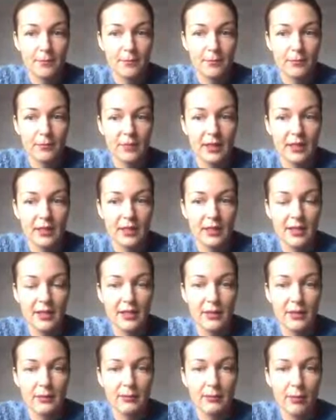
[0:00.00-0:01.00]
this
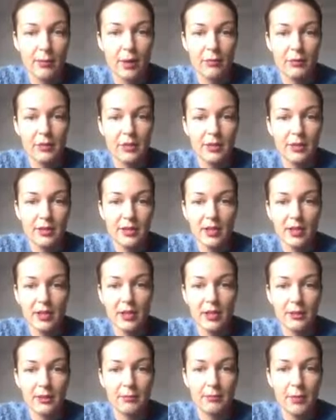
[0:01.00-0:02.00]
bonus. Uh,
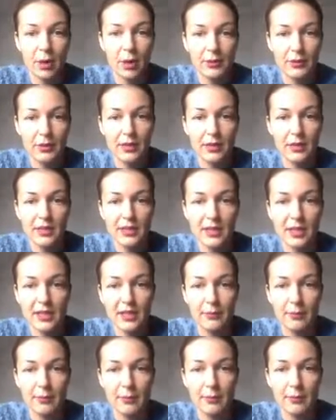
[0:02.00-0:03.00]
bonus, it's,
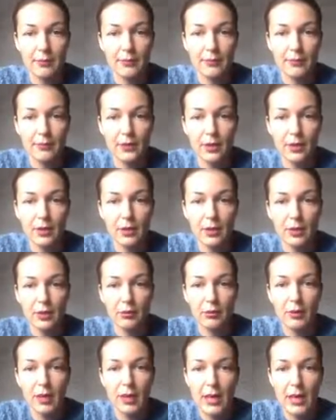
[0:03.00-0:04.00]
mm, you know,
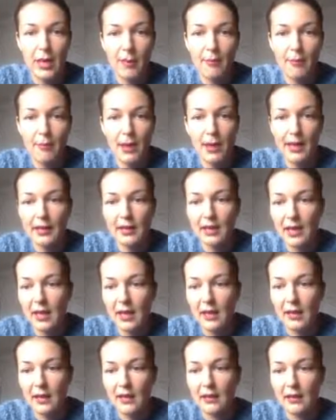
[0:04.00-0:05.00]
back and,
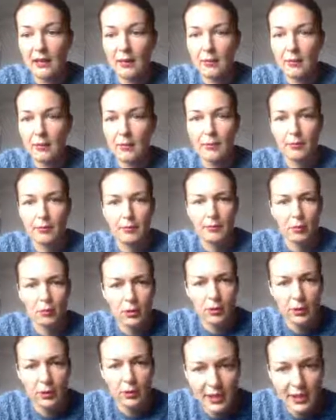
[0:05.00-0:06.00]
what do they
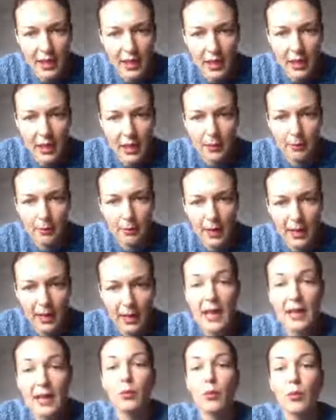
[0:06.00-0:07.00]
say? Back and
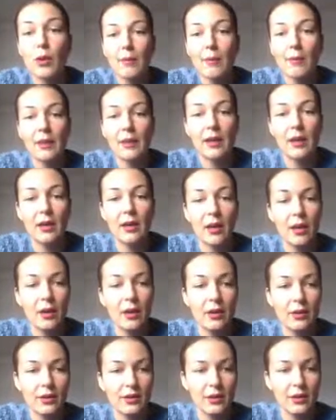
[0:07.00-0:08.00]
webinar. Oh,
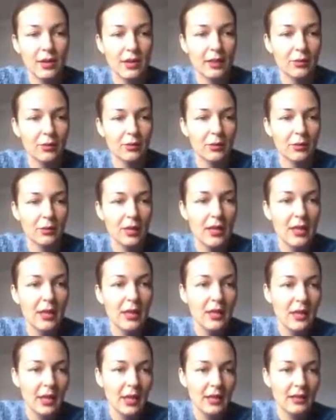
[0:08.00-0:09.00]
okay, cool. And
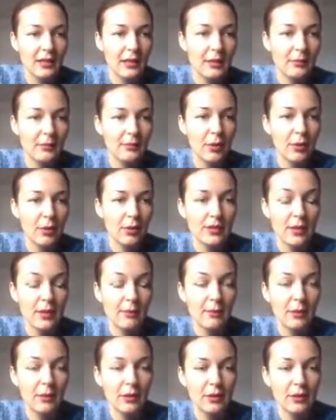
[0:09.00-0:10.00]
then bonus number two
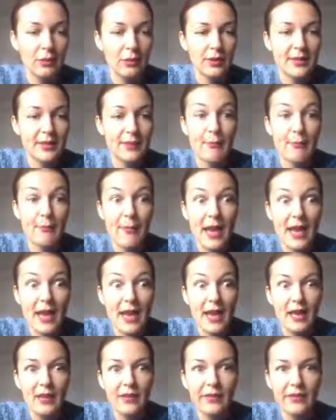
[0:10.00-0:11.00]
is
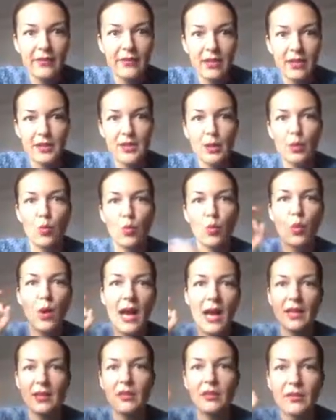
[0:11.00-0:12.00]
Mailvio, so one
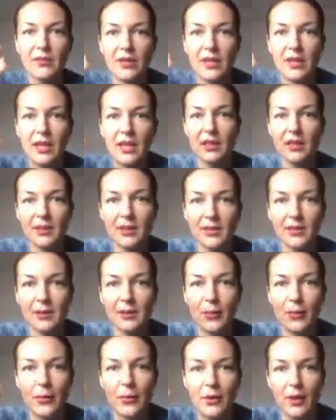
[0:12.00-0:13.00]
of Neil's
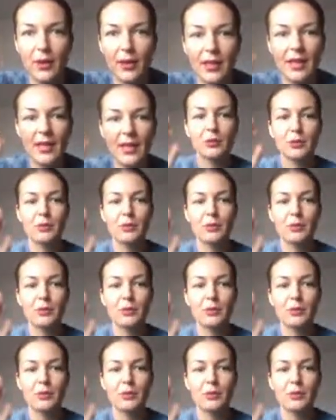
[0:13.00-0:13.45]
products which